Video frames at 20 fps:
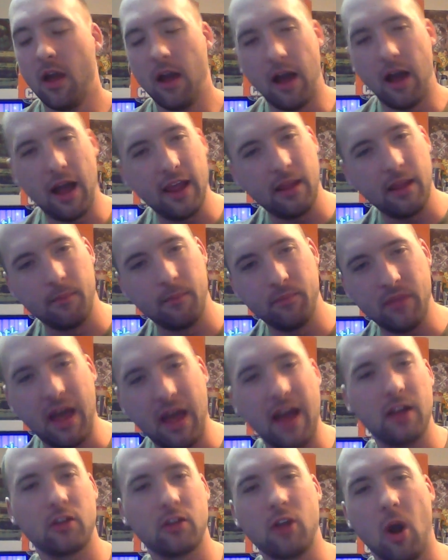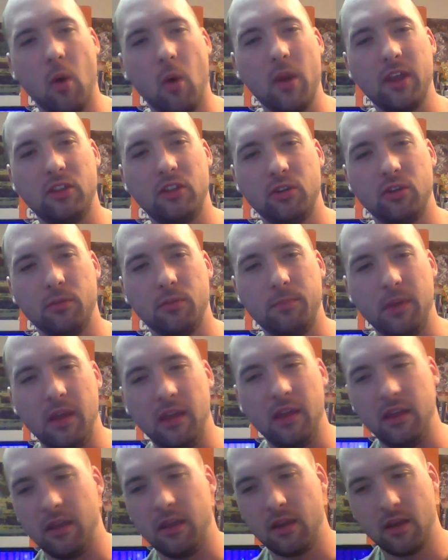I am not going to be